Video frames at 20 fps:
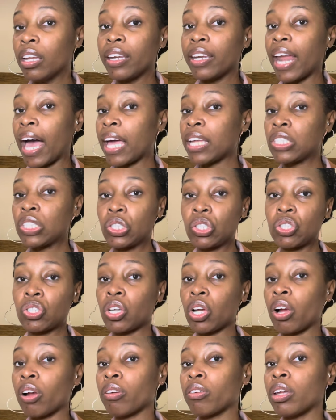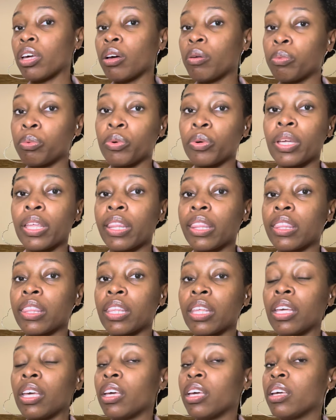not just turn up with,
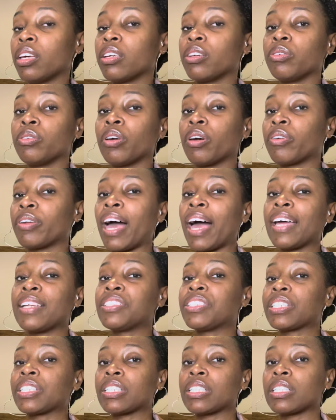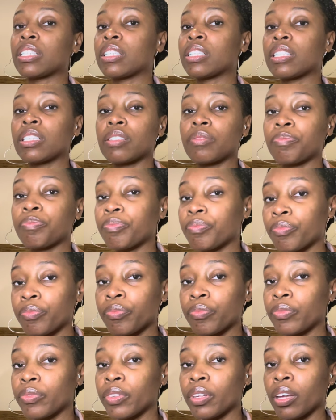you know, not just
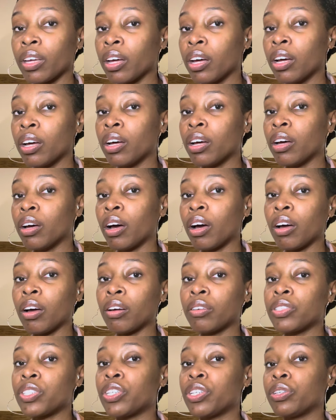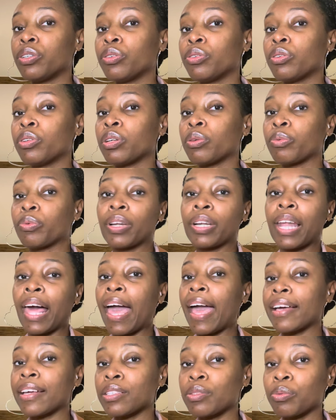chill and
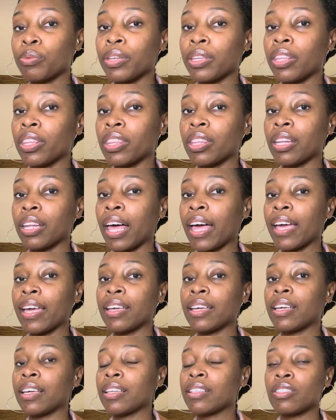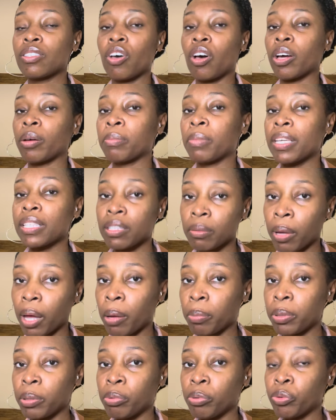relax with, like, and talk mess
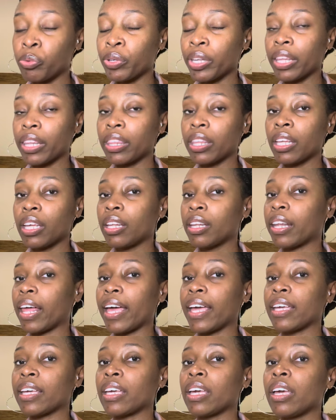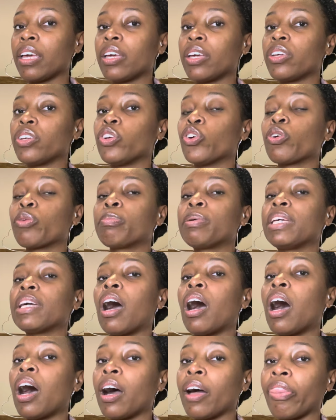about people with. Like, you're
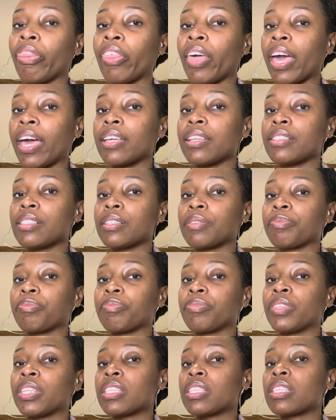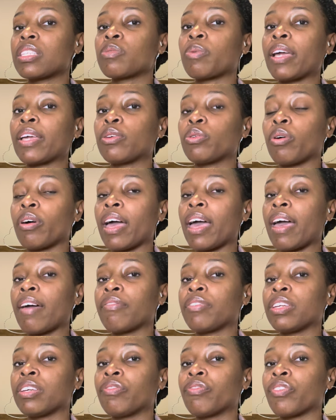beyond that. This is why you don't
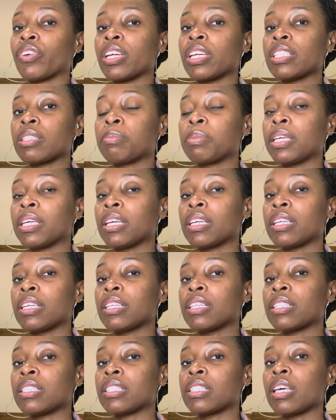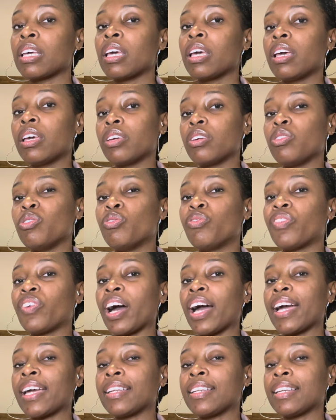have any friends, because you
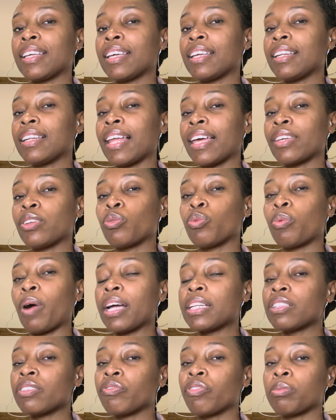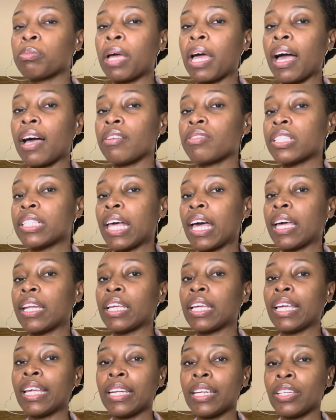find it, like, you're watching from the
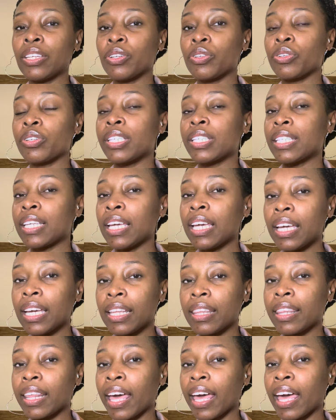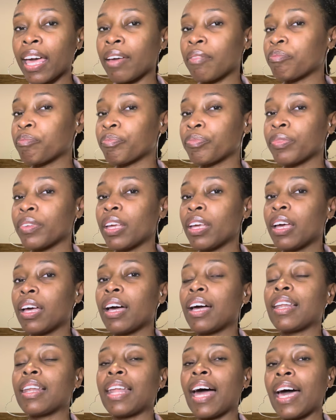outside in, and you're seeing that
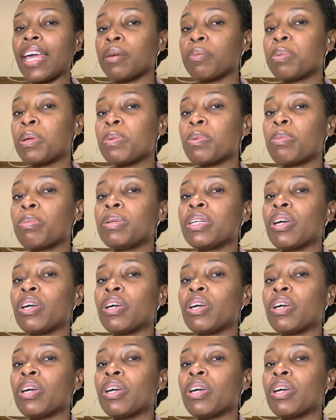a lot of people